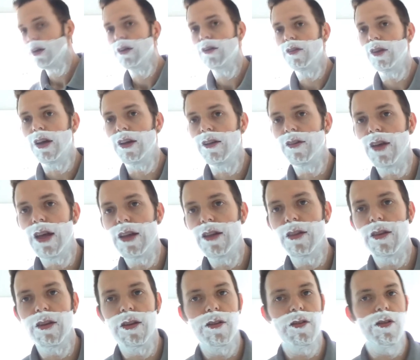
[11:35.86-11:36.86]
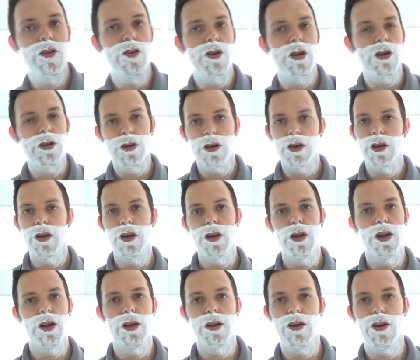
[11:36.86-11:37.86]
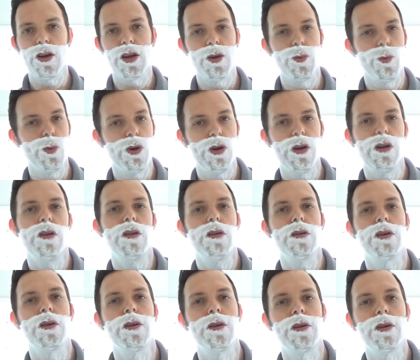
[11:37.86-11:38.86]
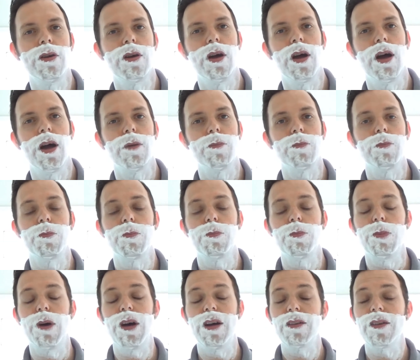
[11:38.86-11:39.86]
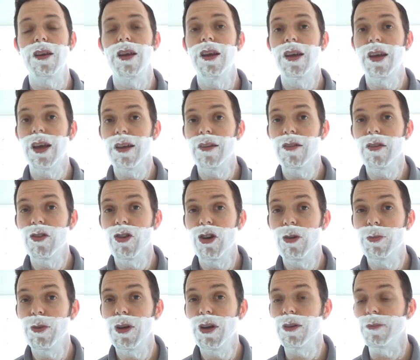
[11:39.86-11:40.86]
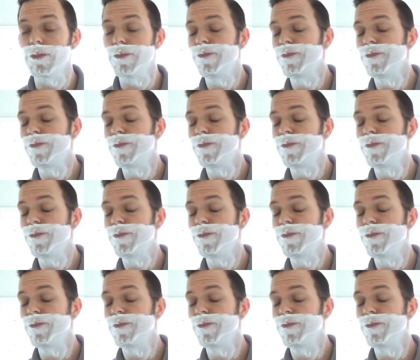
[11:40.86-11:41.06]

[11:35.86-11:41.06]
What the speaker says: I say, a scent that's not going to ignite your world, but it gets the job done.